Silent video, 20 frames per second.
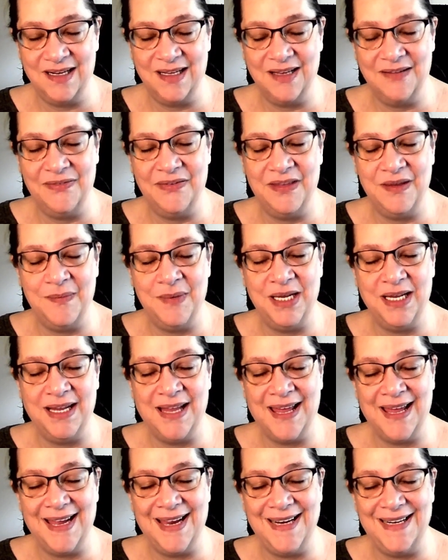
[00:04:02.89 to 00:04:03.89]
lift them in
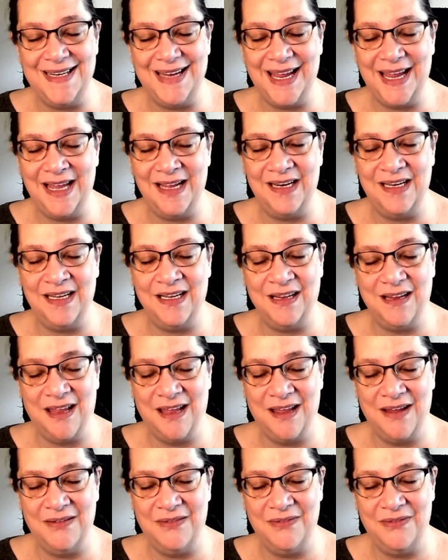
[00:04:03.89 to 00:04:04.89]
light and in
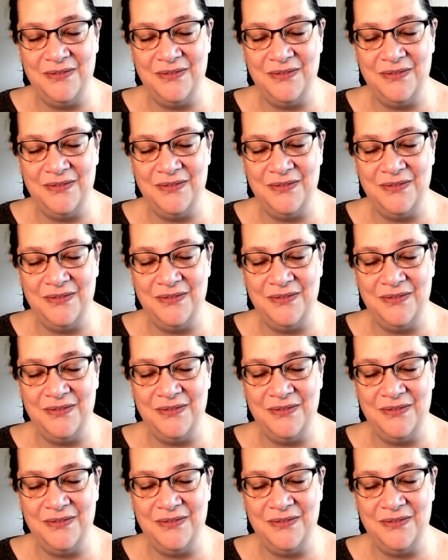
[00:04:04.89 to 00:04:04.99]
love.